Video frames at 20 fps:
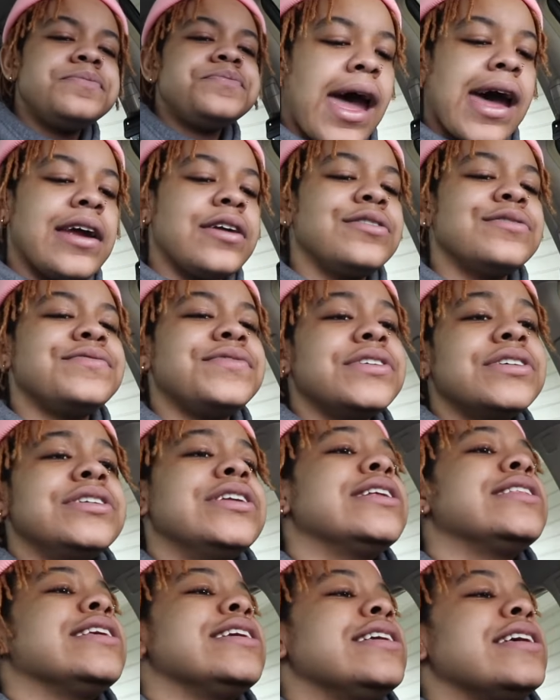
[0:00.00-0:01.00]
I don't feel
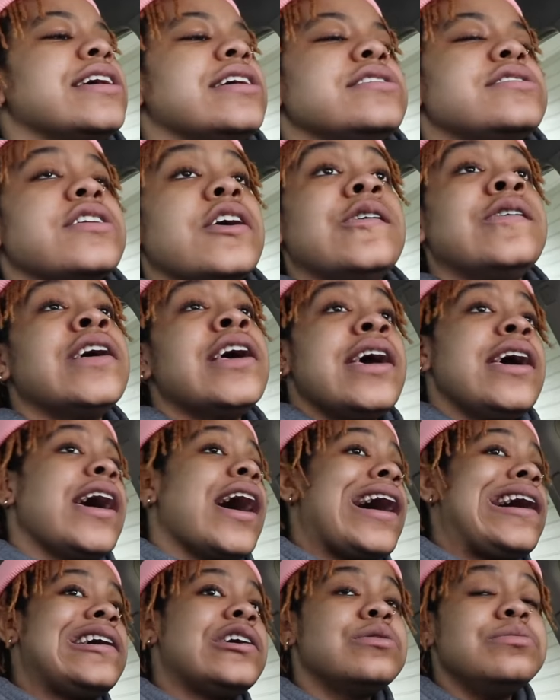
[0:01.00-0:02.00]
nothing yet, so
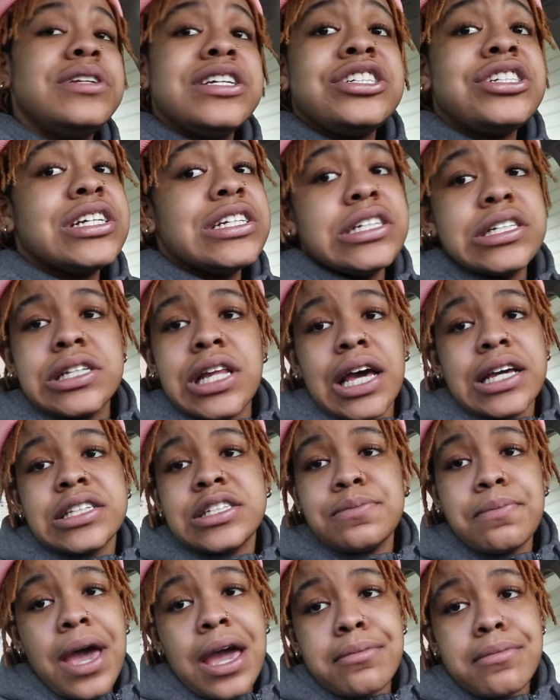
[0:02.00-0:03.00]
I hope this shit just like
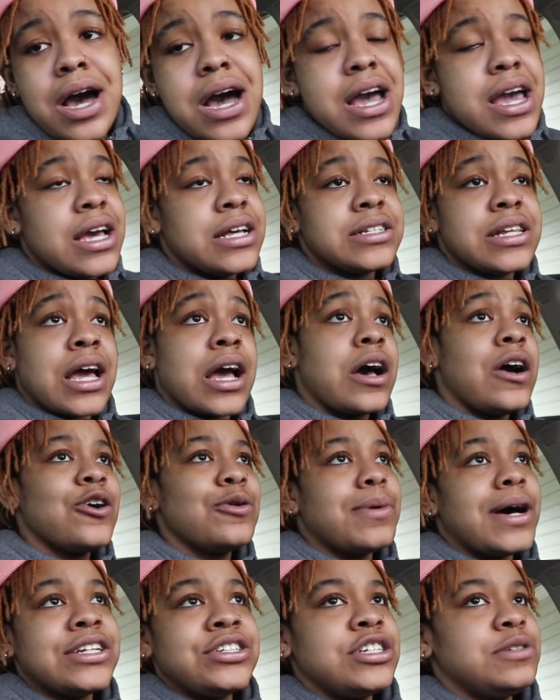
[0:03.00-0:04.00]
smack my ass. Like, I
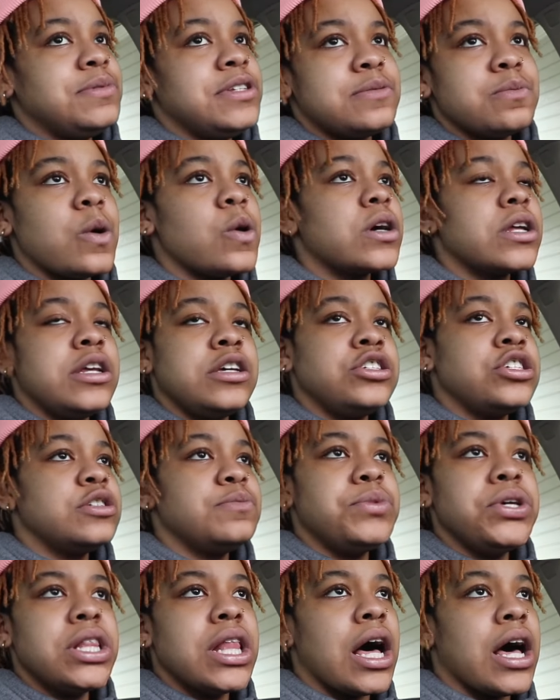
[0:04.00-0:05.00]
hope I just be smoking and just
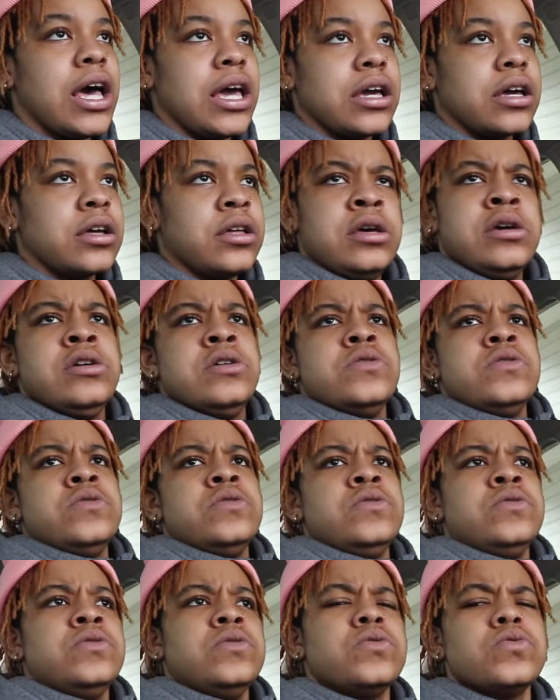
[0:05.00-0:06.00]
be like,
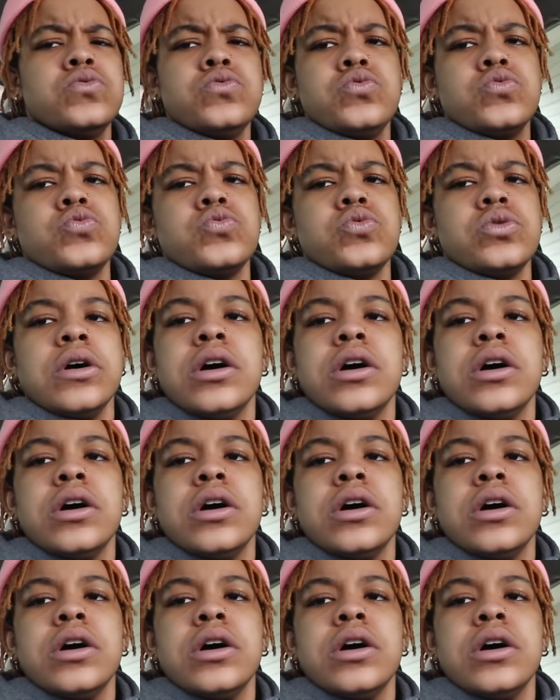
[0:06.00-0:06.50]
ooh,